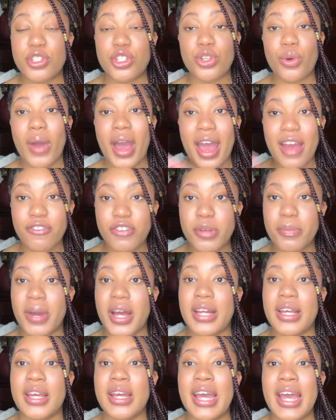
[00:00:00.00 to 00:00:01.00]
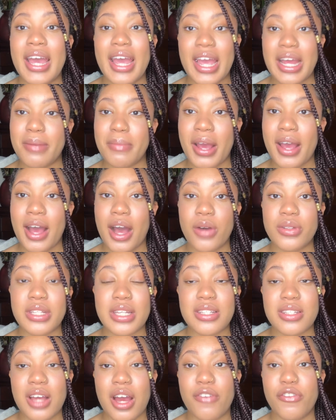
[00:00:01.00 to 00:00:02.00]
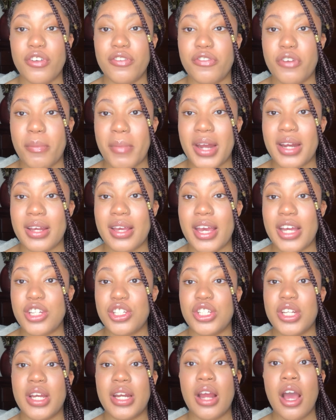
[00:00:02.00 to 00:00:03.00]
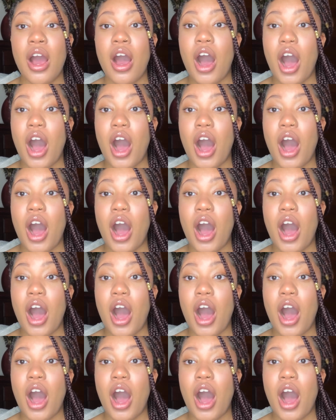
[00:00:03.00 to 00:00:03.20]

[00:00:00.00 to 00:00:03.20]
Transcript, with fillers: So everybody in my house is covered for medication